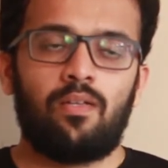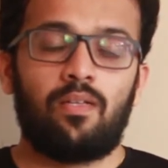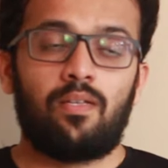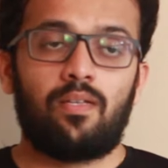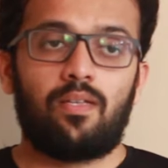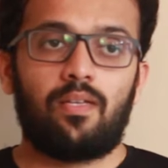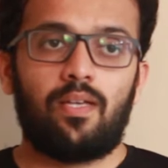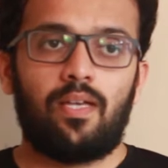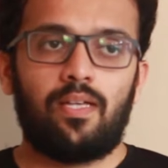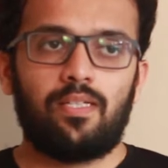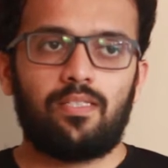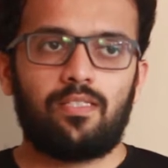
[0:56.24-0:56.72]

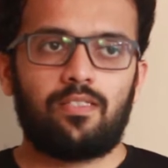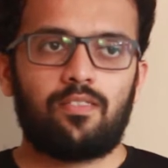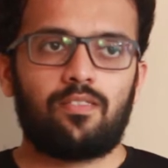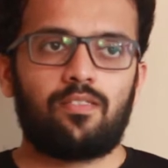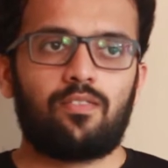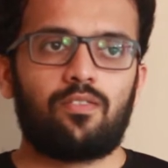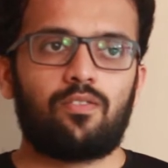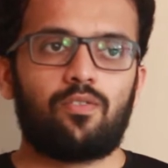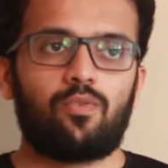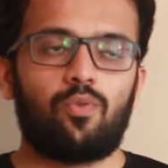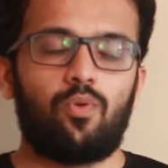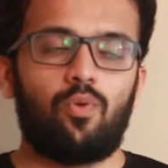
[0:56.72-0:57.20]
Yes,
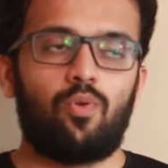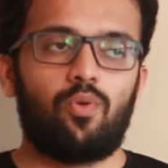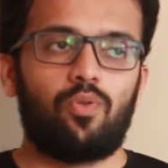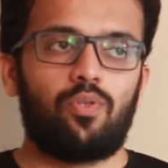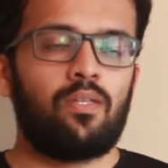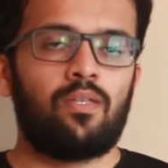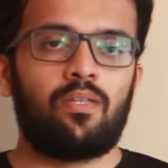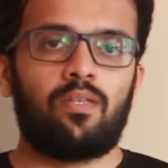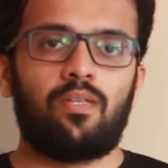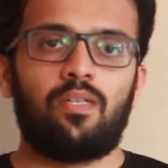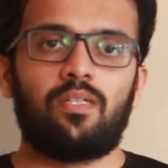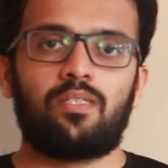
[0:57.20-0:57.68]

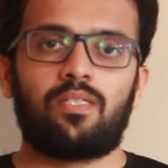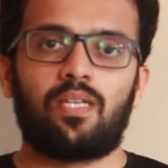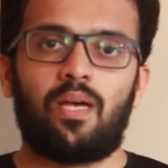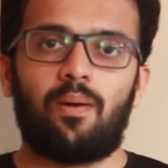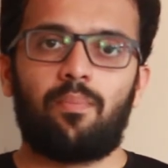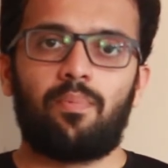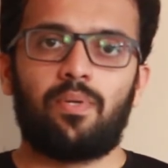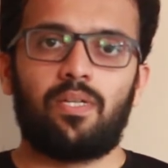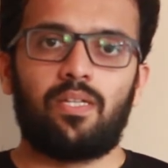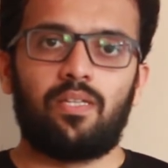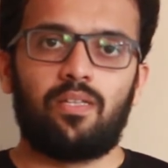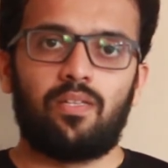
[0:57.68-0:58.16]
so this
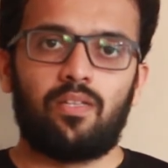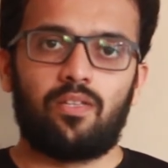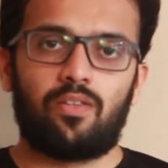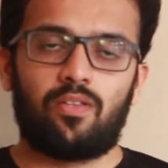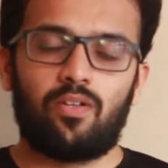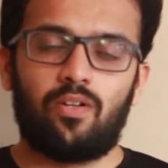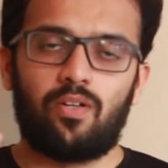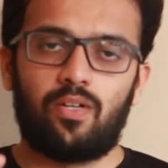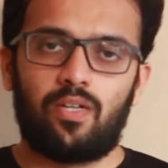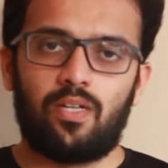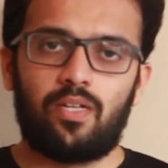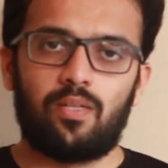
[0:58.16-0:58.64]
happened in the
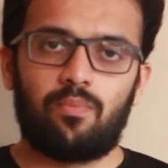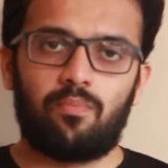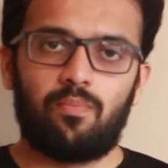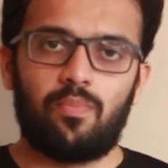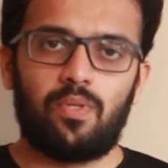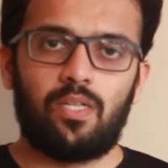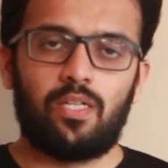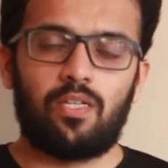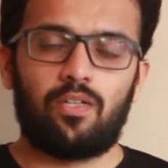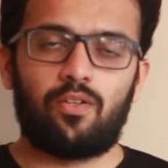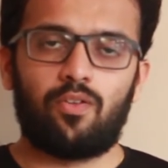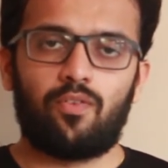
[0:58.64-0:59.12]
30th
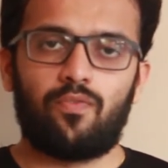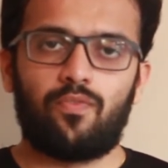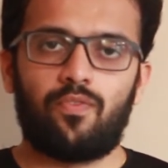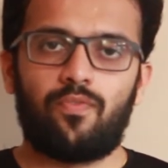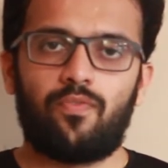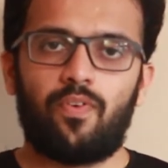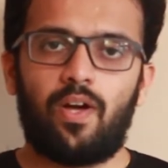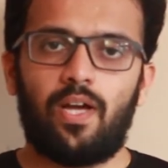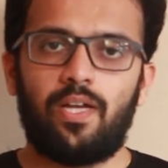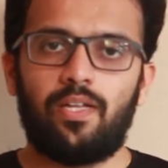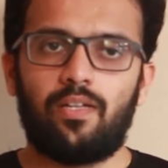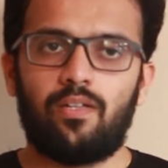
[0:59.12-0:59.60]
minute of the
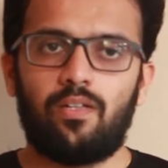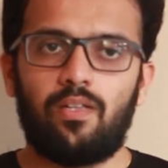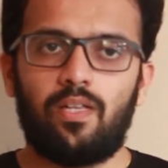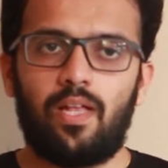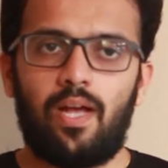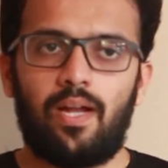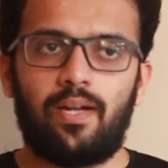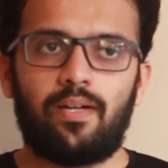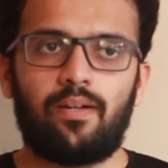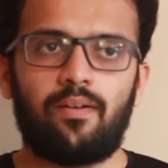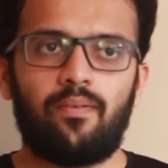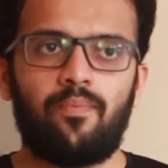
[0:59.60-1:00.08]
final
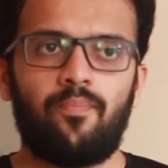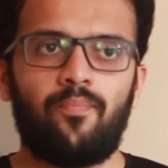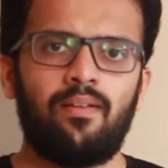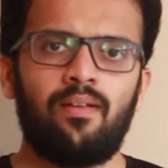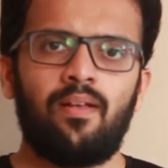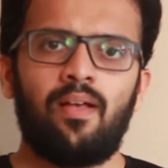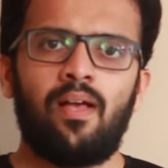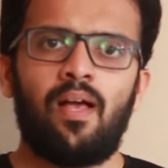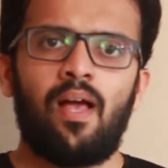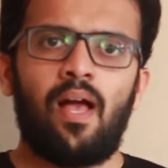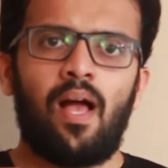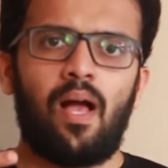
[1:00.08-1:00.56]
and
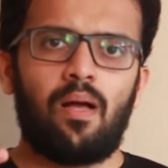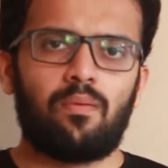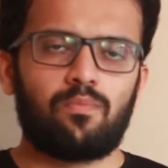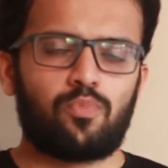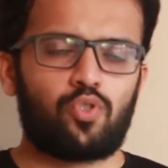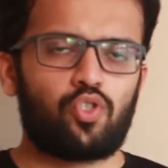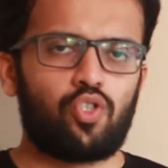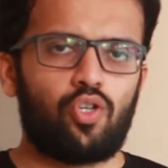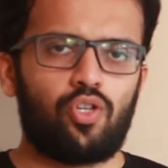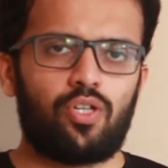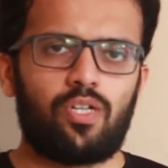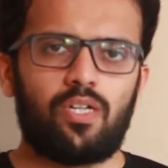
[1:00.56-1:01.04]
I'm
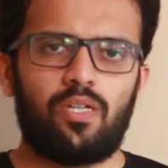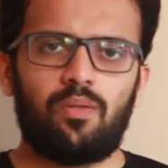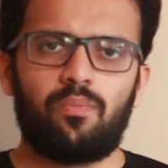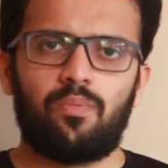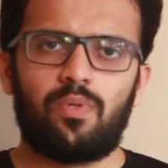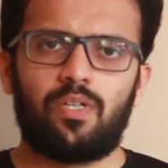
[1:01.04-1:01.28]
sure Real